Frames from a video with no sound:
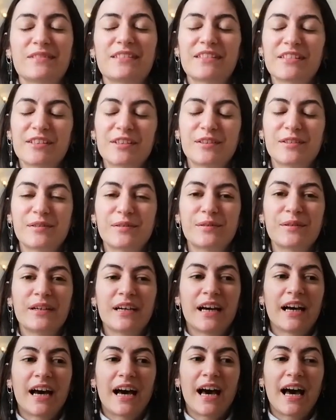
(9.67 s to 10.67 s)
So
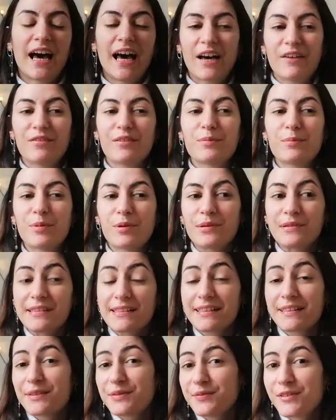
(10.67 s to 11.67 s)
I haven't posted a